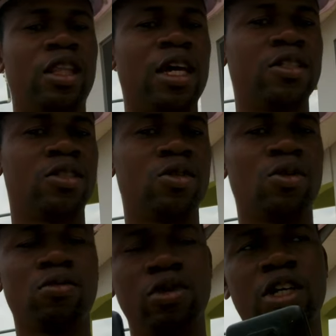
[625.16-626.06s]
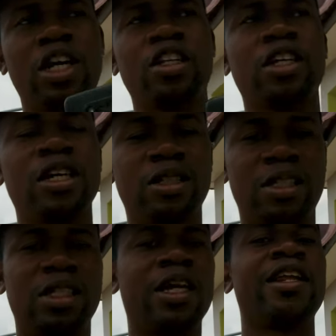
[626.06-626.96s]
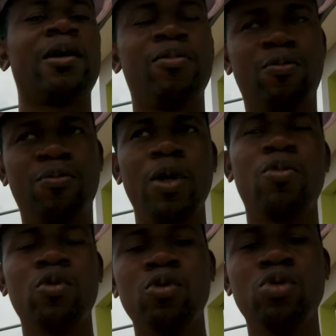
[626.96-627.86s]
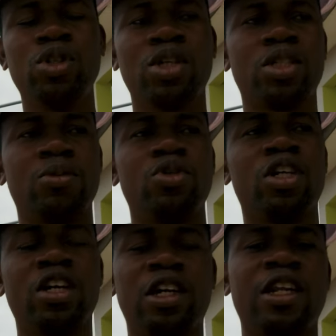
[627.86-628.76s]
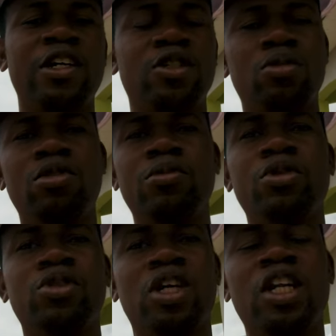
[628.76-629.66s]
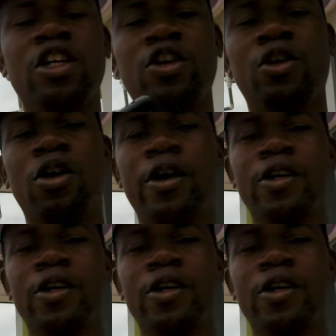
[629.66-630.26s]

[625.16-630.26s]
that. So you can get uh, yeah, people who do sell some so you can get that to be able to clean your